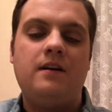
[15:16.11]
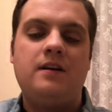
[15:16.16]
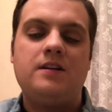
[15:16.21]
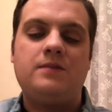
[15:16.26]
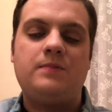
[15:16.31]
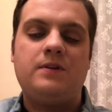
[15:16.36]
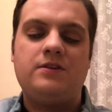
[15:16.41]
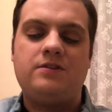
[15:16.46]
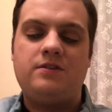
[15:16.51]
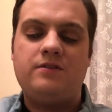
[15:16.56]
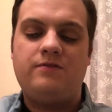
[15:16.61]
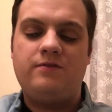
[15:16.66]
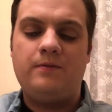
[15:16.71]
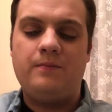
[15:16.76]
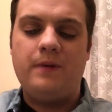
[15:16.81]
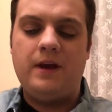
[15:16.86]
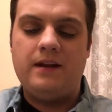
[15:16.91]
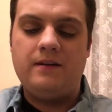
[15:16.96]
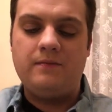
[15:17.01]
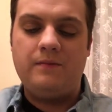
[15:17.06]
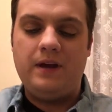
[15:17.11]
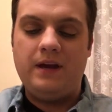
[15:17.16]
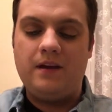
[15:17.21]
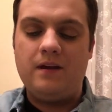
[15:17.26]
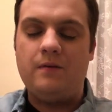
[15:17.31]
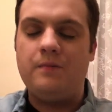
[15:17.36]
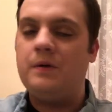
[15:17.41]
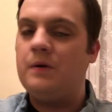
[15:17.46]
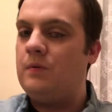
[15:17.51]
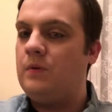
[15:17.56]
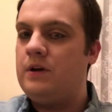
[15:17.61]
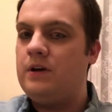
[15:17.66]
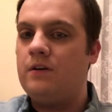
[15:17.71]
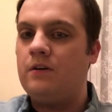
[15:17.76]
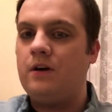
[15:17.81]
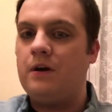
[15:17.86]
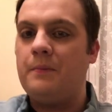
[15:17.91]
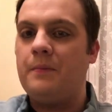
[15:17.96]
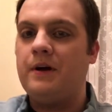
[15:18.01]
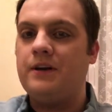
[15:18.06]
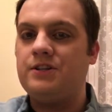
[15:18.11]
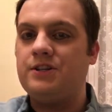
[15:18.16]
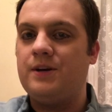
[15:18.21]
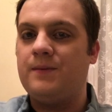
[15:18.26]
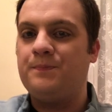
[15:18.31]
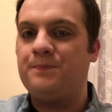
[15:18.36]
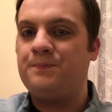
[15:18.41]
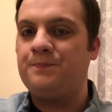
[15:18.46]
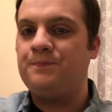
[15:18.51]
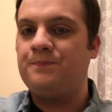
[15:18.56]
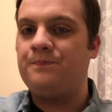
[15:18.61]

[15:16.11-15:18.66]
especially for men in makeup when you're on a budget.